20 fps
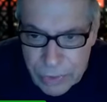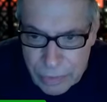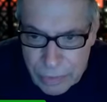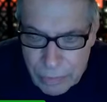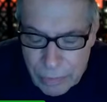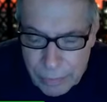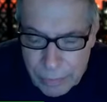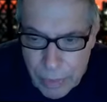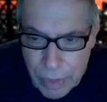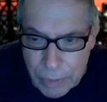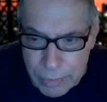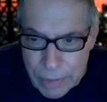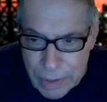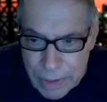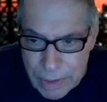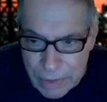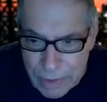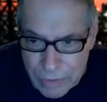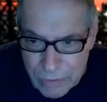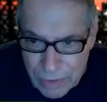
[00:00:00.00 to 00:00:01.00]
the
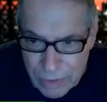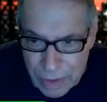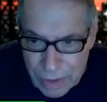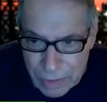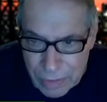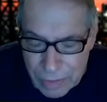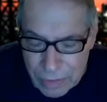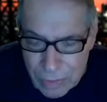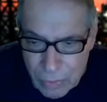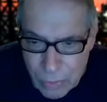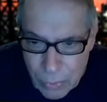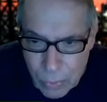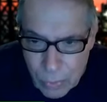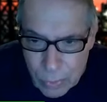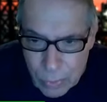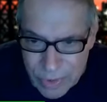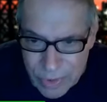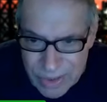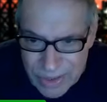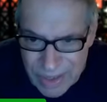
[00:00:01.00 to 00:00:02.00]
Republicans in who
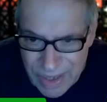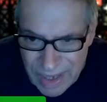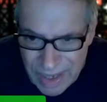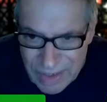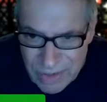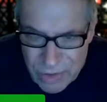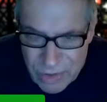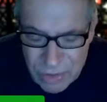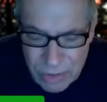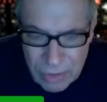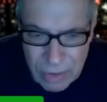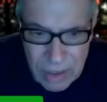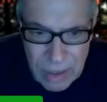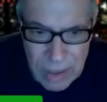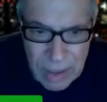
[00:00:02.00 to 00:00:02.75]
were in danger,